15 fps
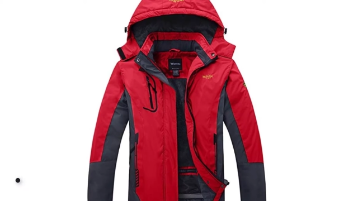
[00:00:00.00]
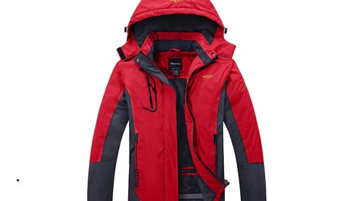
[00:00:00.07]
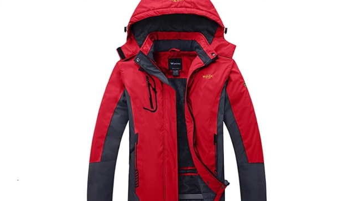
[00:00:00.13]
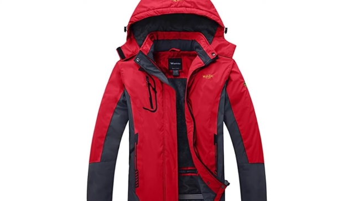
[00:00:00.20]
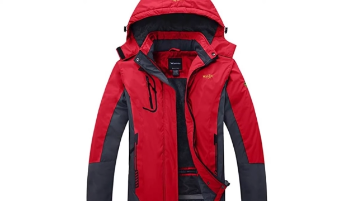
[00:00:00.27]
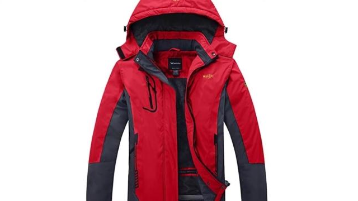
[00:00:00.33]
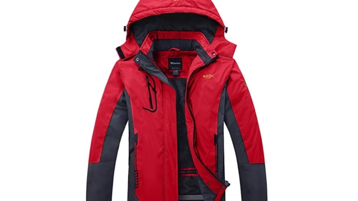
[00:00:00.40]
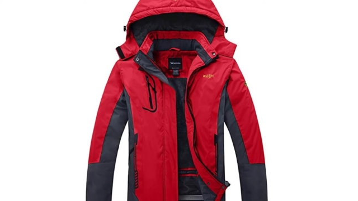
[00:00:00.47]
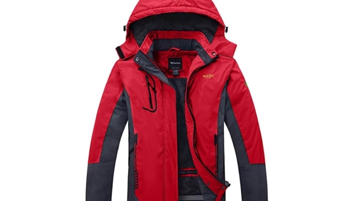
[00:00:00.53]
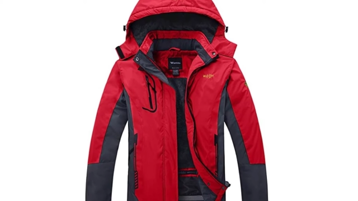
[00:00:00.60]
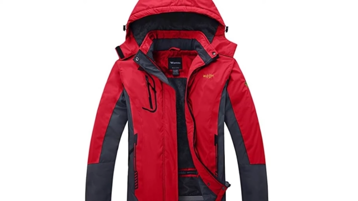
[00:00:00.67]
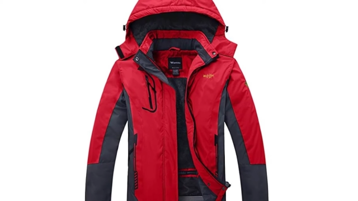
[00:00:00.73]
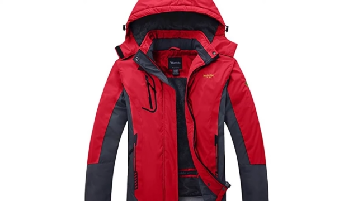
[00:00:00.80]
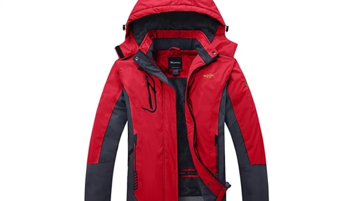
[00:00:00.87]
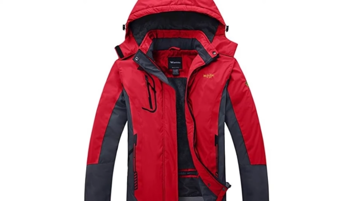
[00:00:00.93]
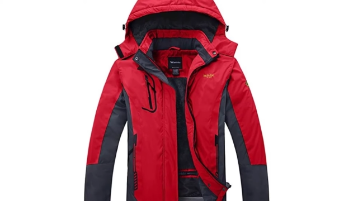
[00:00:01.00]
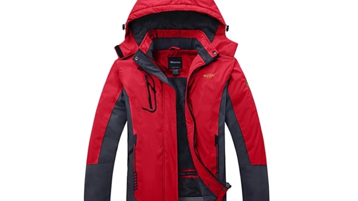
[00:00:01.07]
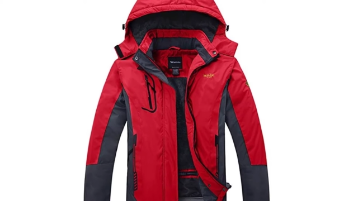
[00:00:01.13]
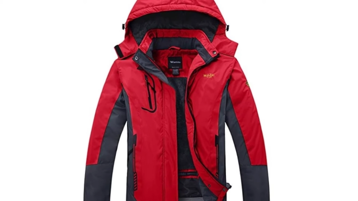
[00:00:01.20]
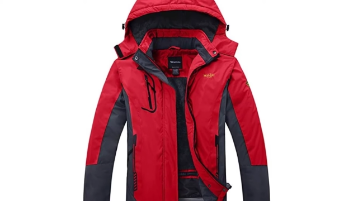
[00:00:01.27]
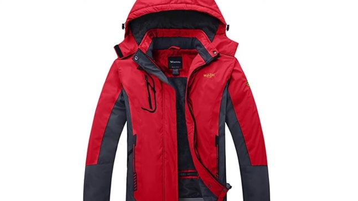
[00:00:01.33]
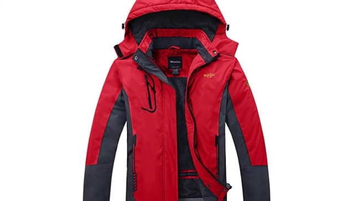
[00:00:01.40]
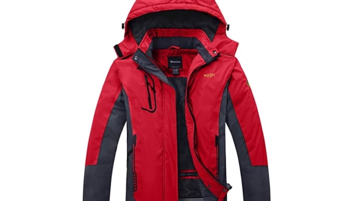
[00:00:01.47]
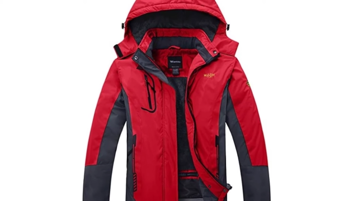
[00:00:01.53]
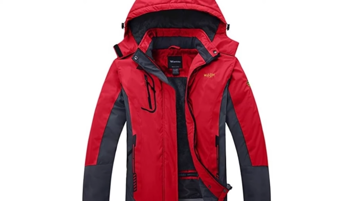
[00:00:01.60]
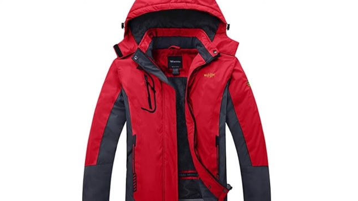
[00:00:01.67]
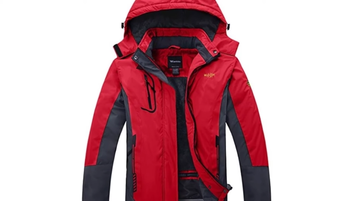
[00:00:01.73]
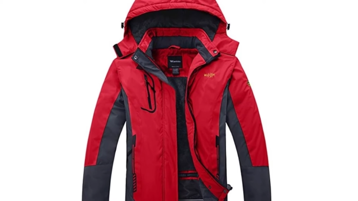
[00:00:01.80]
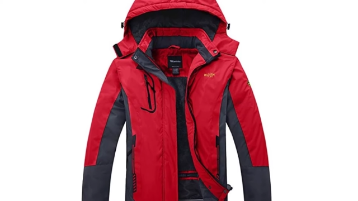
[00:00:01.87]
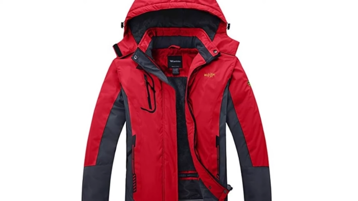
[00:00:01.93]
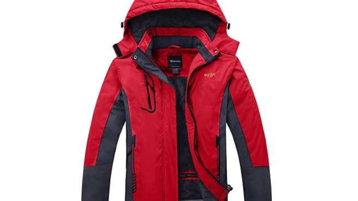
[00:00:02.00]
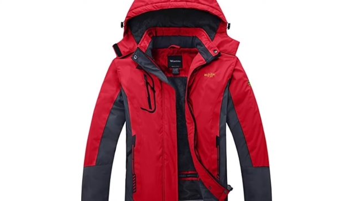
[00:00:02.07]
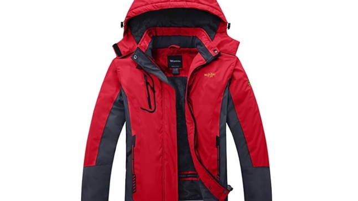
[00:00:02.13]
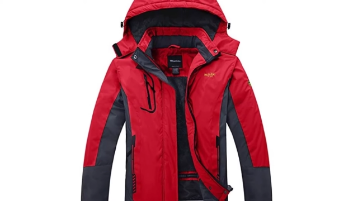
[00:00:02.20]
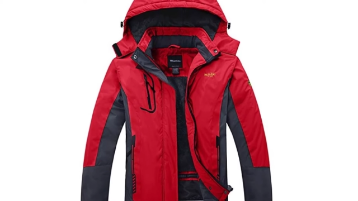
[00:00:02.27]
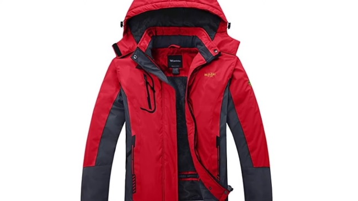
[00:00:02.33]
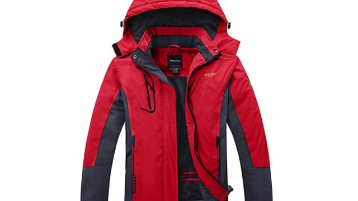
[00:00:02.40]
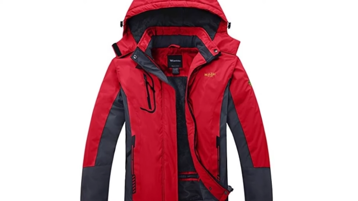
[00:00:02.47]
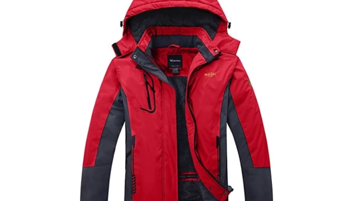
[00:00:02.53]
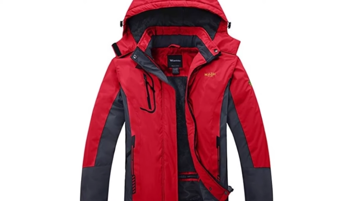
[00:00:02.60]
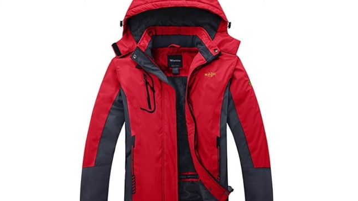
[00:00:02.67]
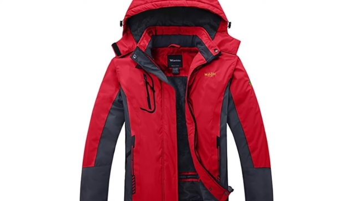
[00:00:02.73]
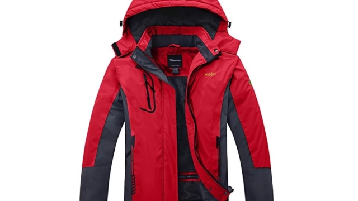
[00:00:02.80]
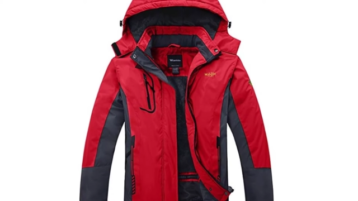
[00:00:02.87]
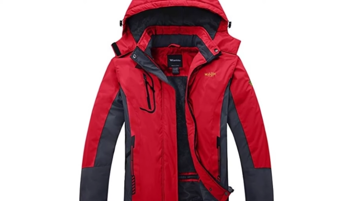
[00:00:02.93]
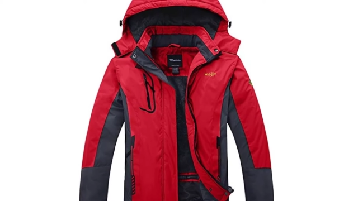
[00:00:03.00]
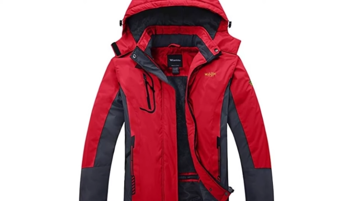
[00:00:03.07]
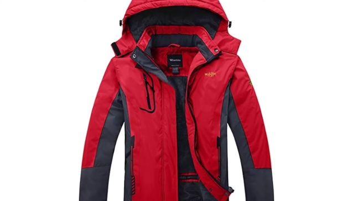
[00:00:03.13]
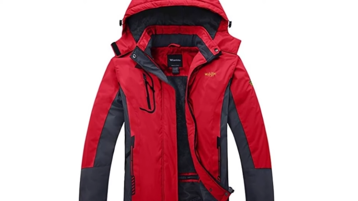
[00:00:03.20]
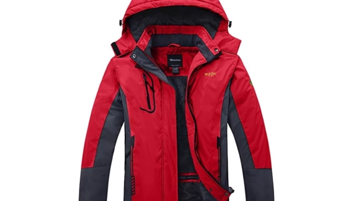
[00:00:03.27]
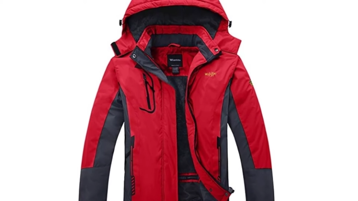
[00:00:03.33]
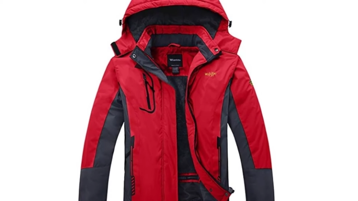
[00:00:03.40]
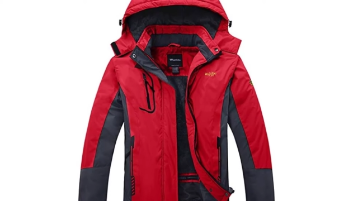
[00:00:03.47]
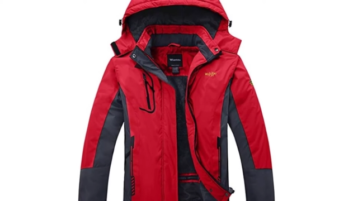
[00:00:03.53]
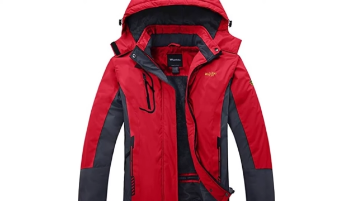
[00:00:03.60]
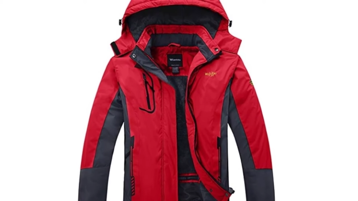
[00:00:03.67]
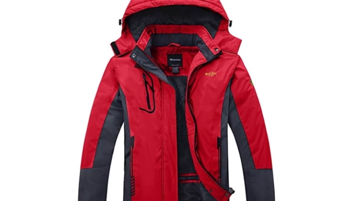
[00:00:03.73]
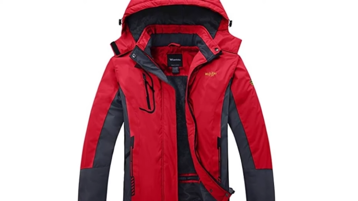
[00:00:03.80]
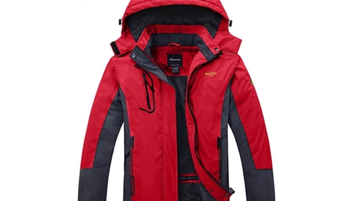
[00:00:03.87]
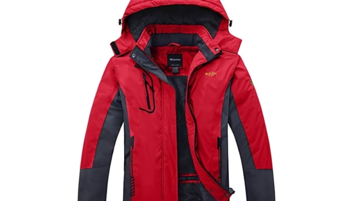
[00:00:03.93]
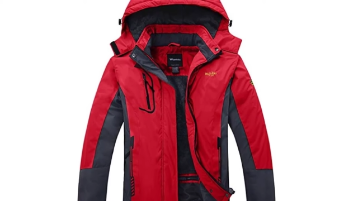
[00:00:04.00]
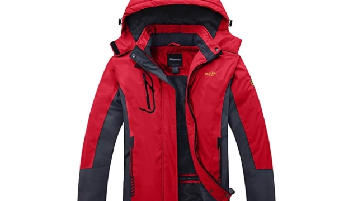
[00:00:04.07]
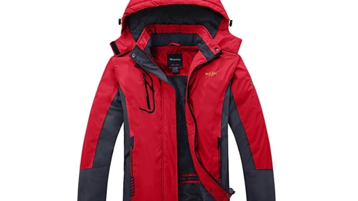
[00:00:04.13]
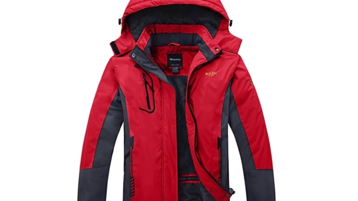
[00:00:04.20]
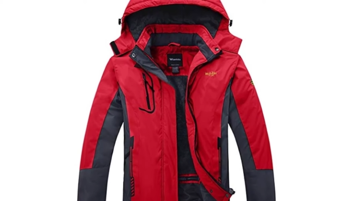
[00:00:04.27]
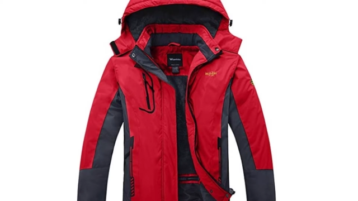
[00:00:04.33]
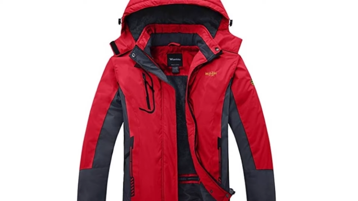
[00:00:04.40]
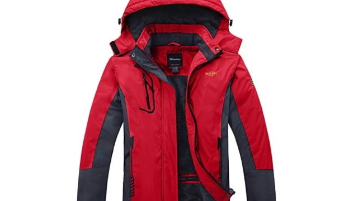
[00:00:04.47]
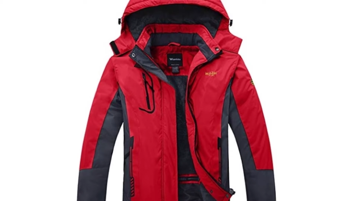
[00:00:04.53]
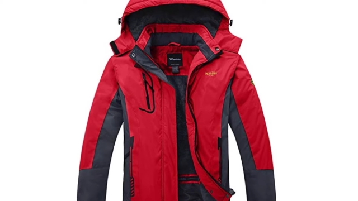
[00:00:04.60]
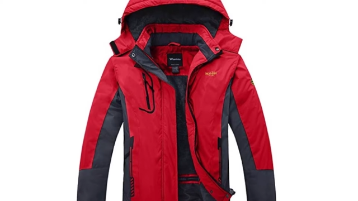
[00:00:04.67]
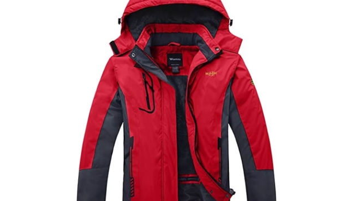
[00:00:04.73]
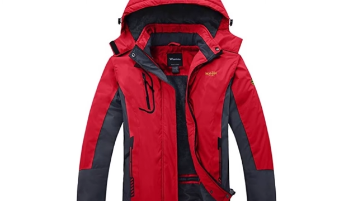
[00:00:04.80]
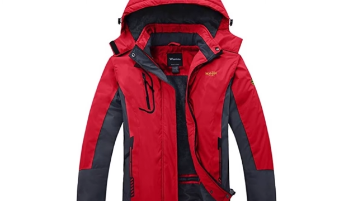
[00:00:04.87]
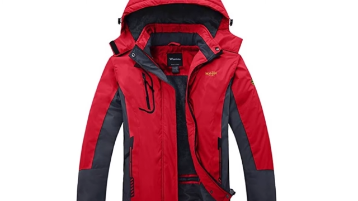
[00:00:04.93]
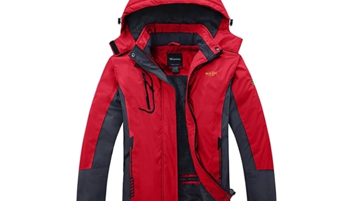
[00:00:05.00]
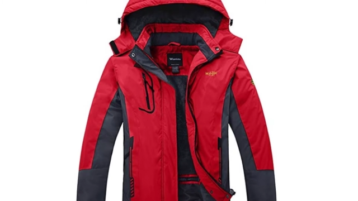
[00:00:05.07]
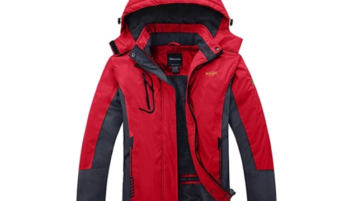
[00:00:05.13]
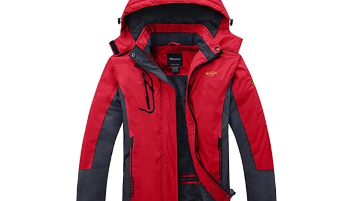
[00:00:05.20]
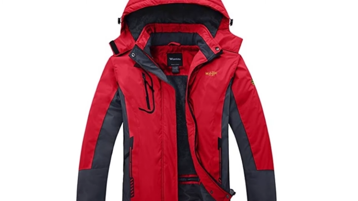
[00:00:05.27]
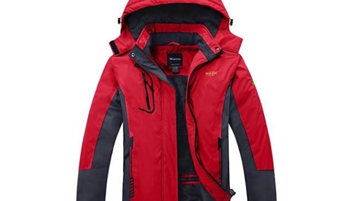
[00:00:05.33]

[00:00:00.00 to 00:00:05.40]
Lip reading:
[unreadable: no face in view]